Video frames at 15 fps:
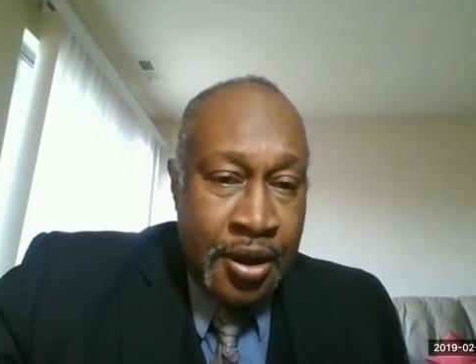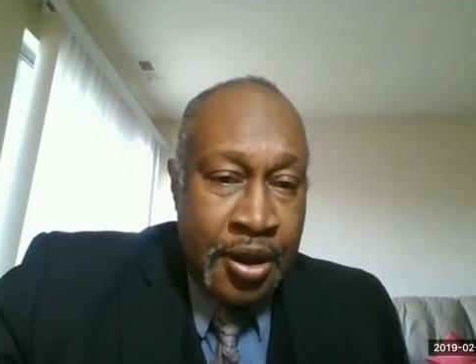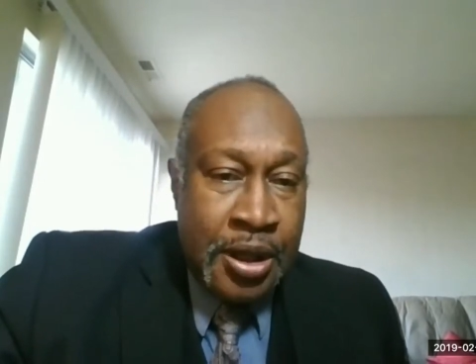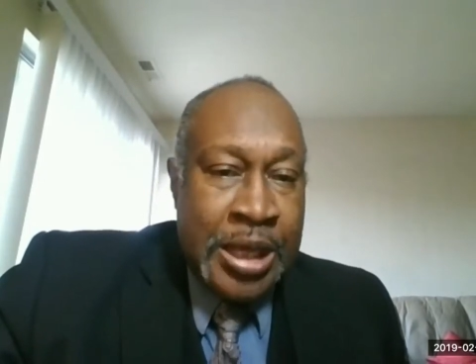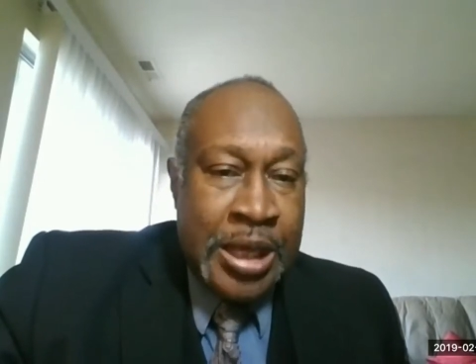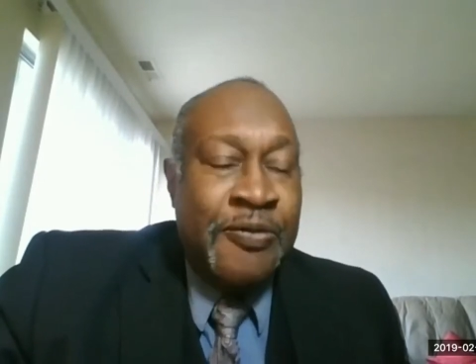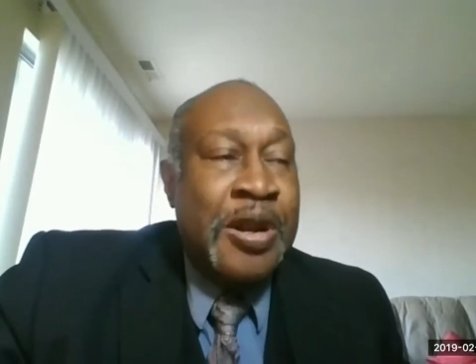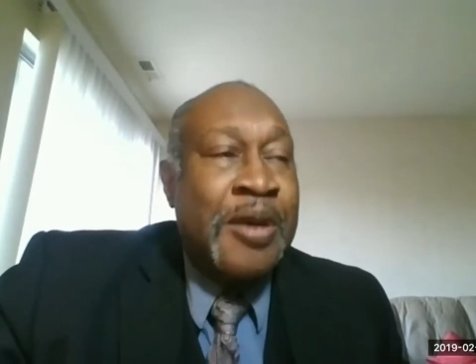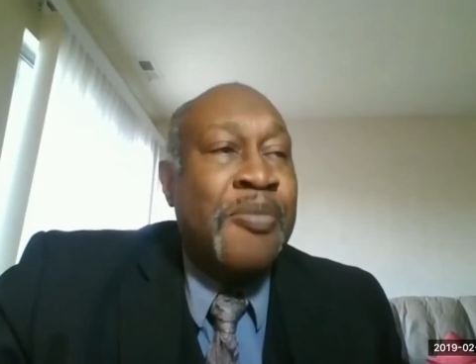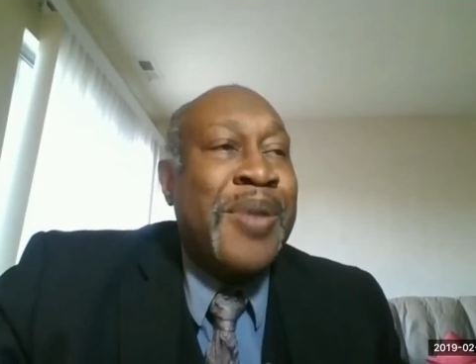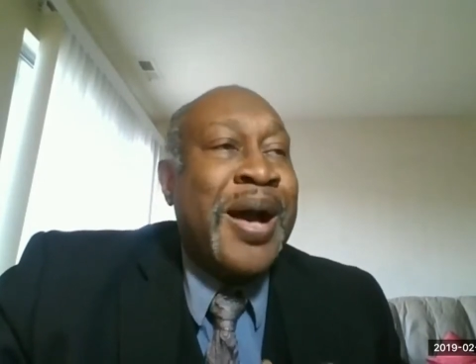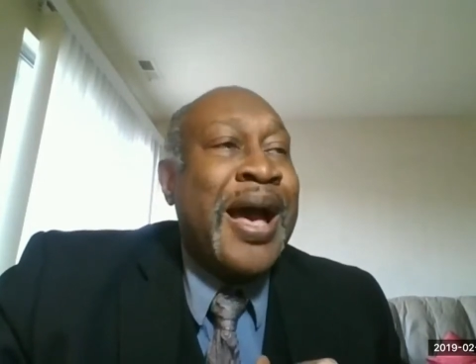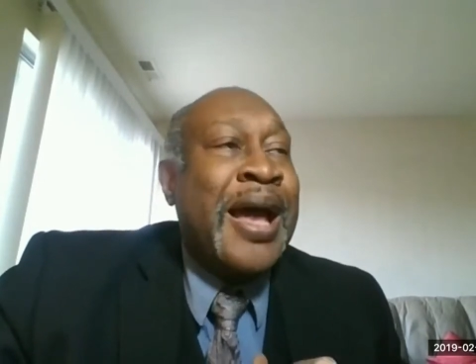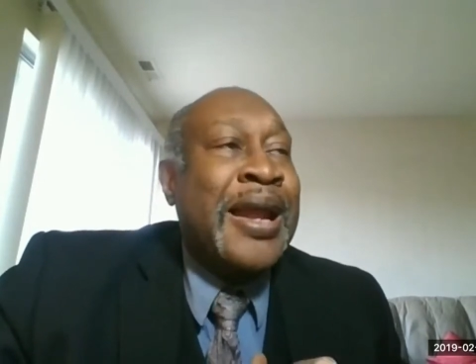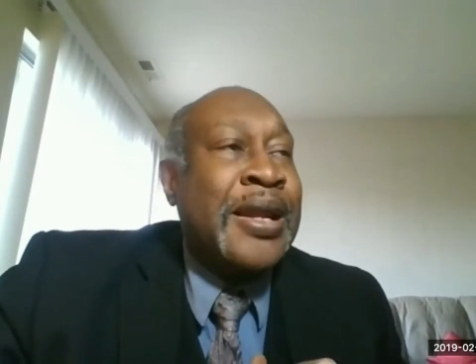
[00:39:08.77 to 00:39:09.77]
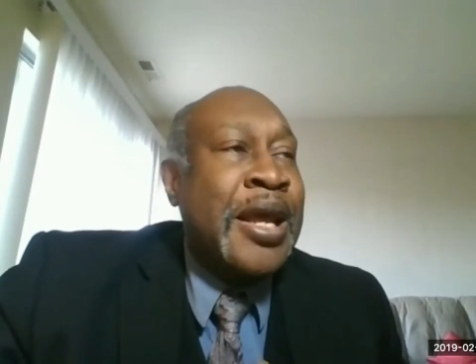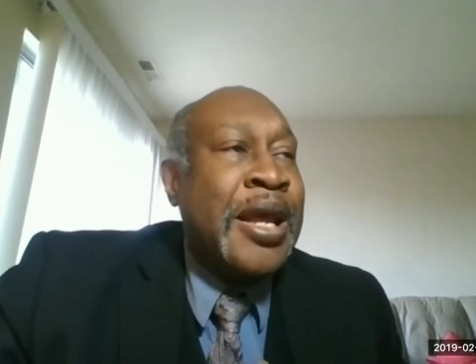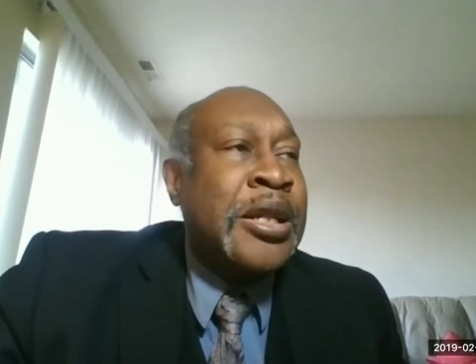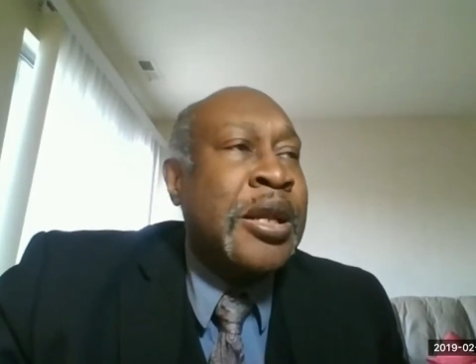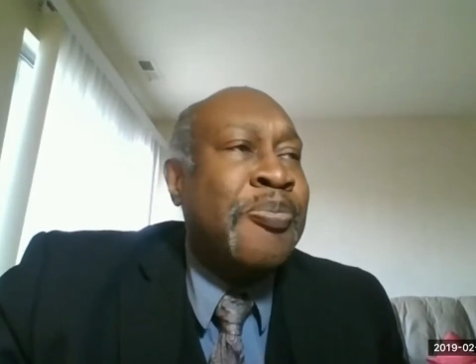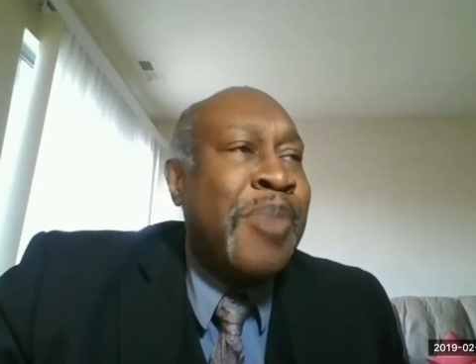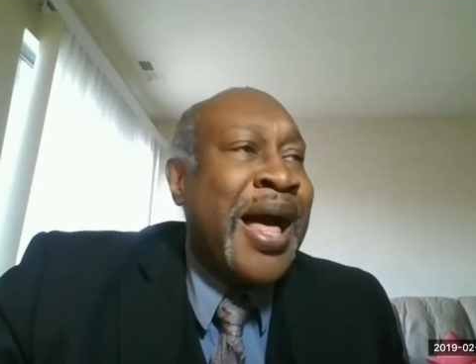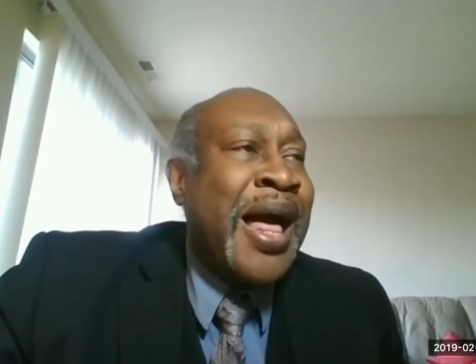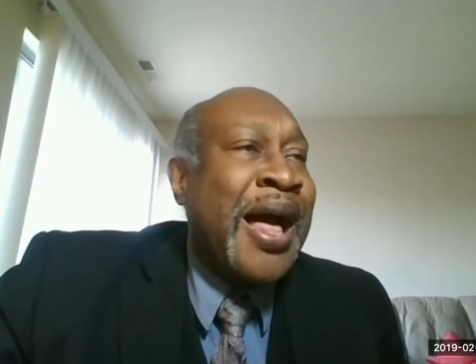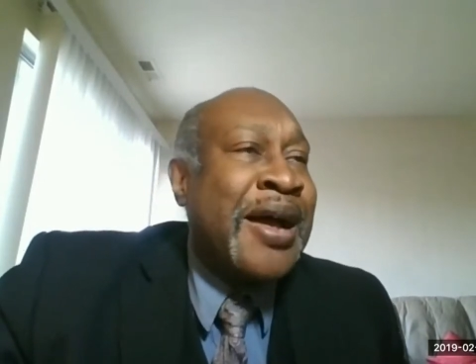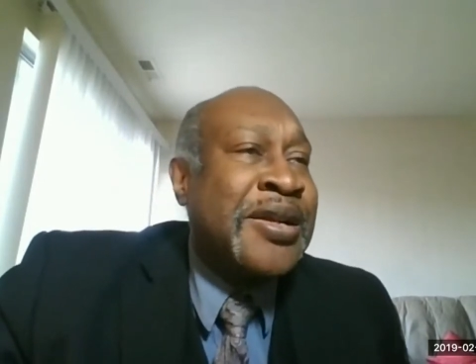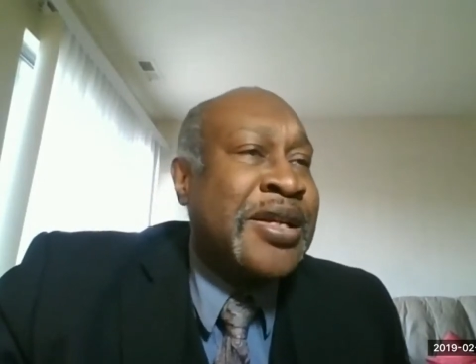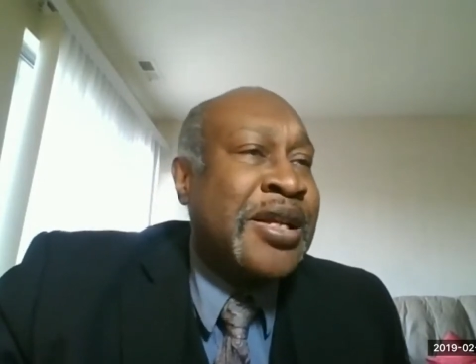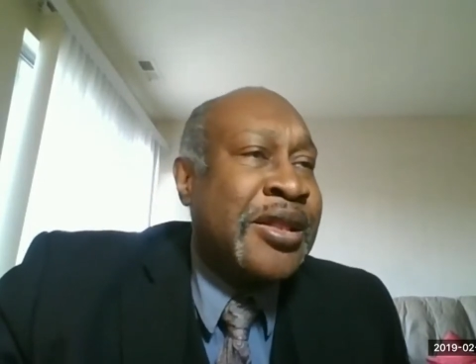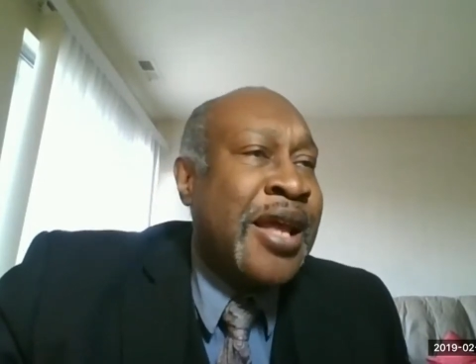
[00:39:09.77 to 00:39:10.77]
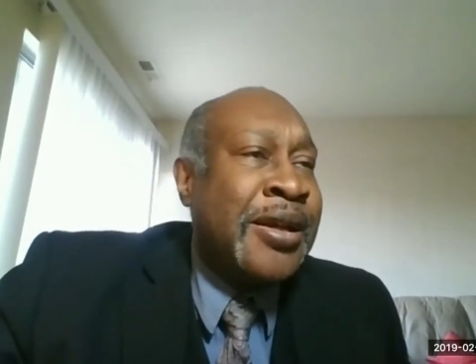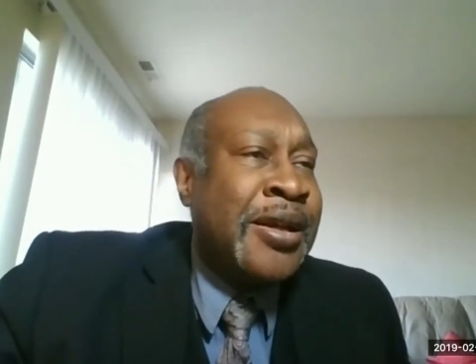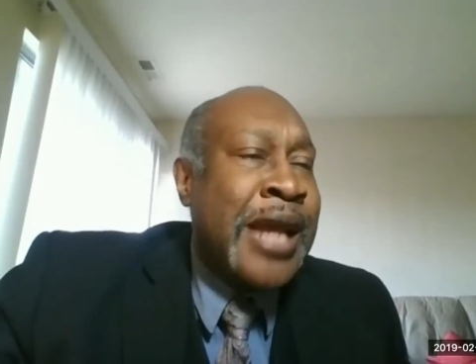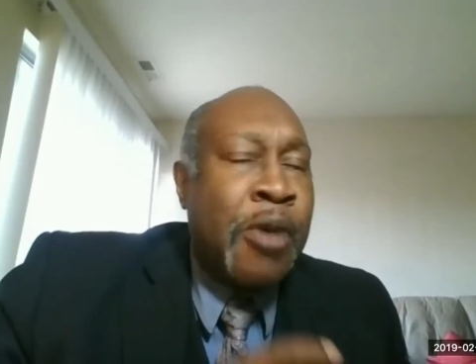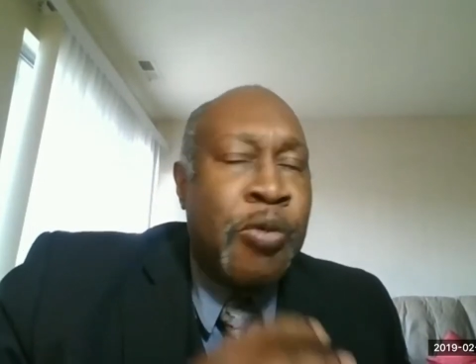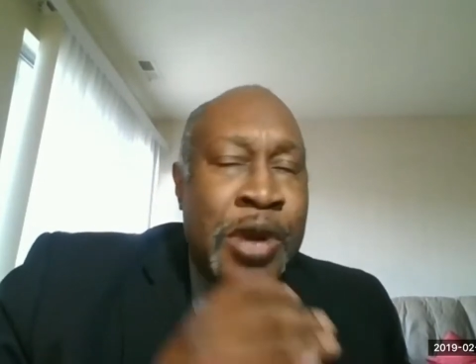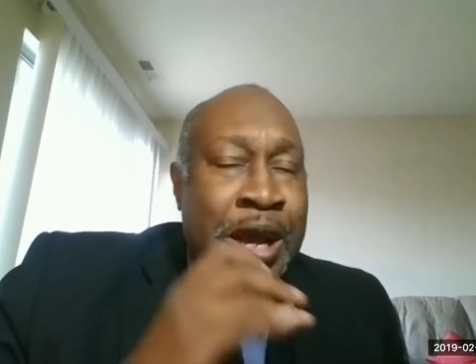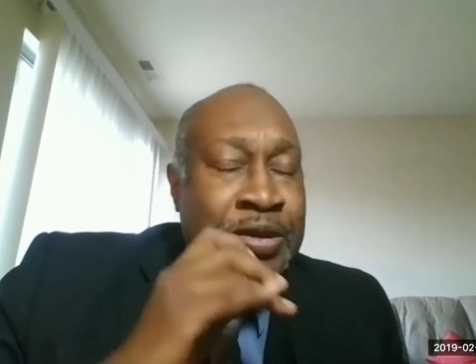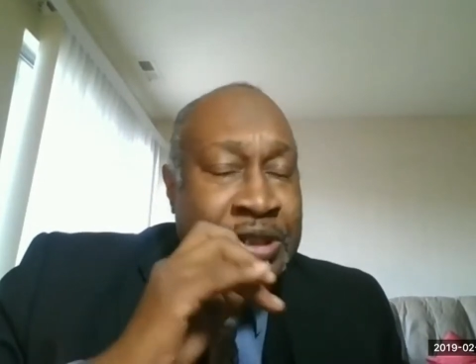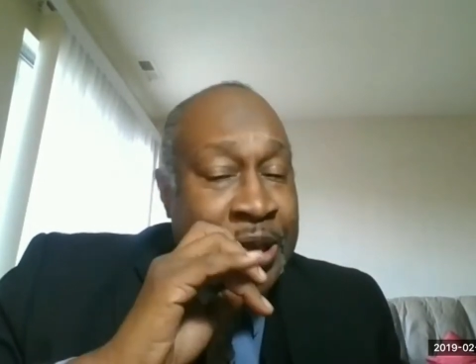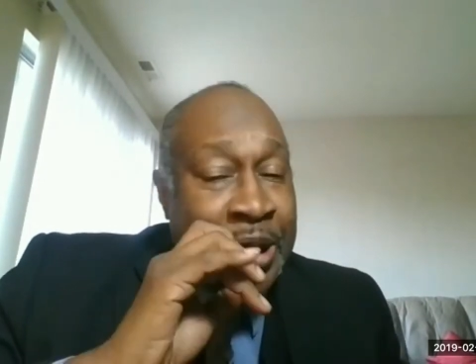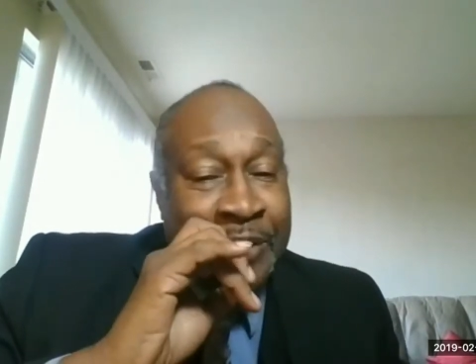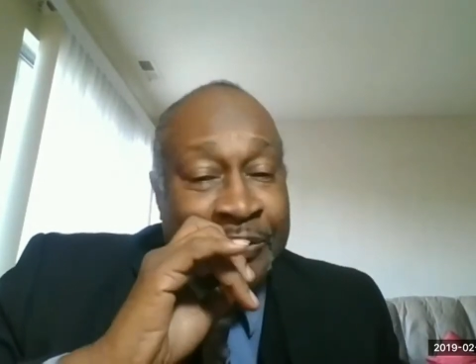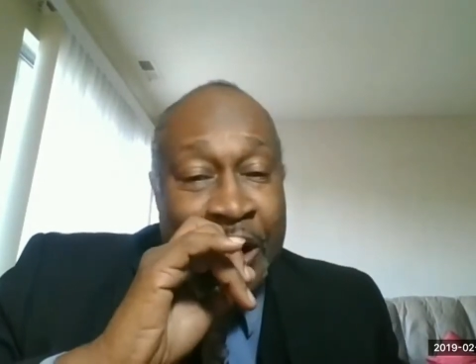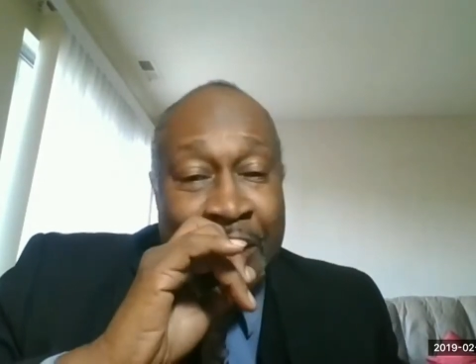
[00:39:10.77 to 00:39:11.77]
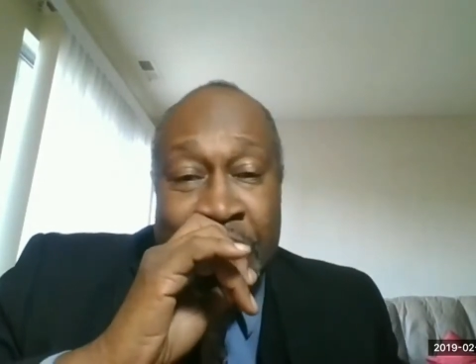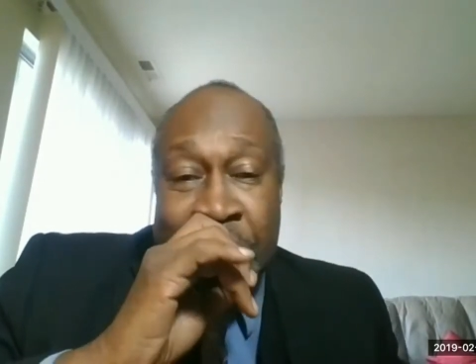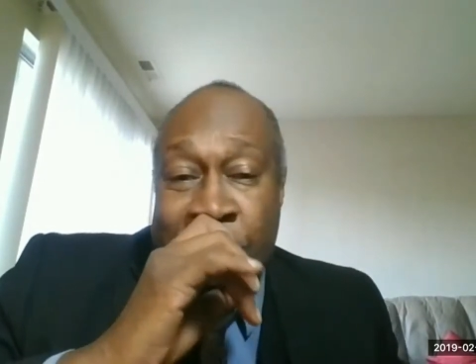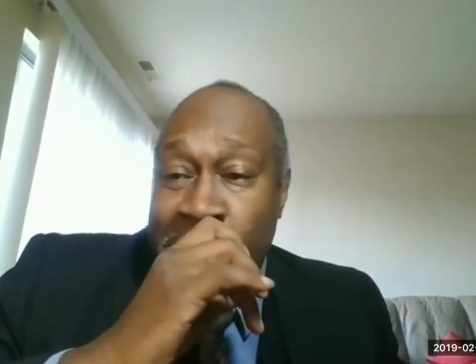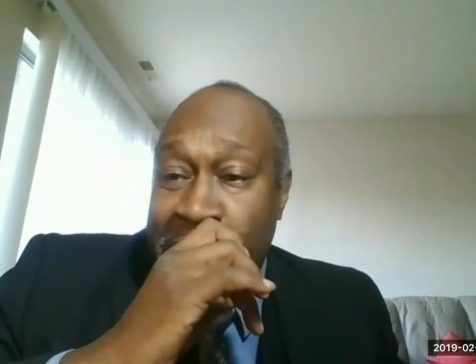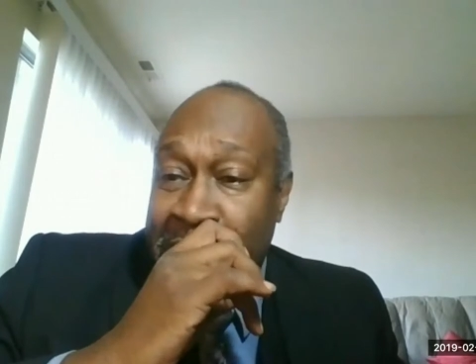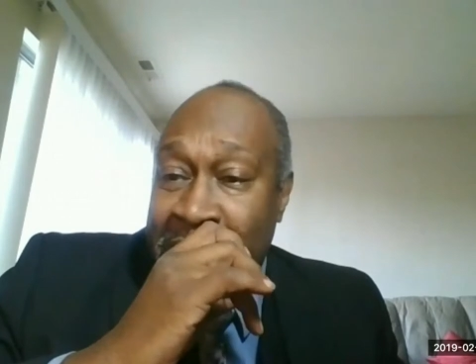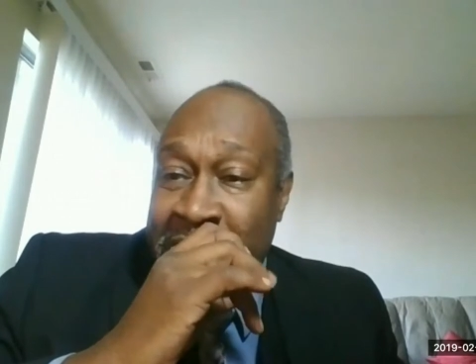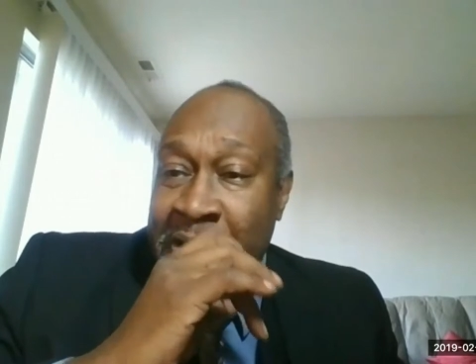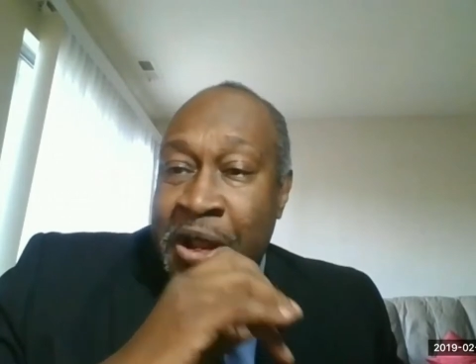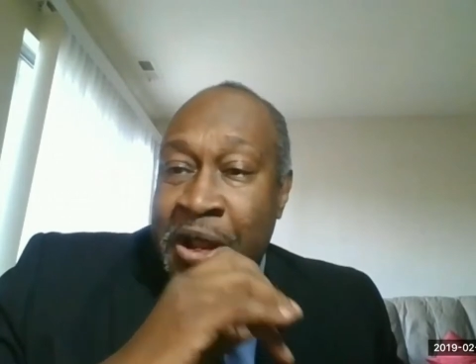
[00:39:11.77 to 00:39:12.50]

Even in bio, in the biology thing, like when I was selling the pharmaceuticals,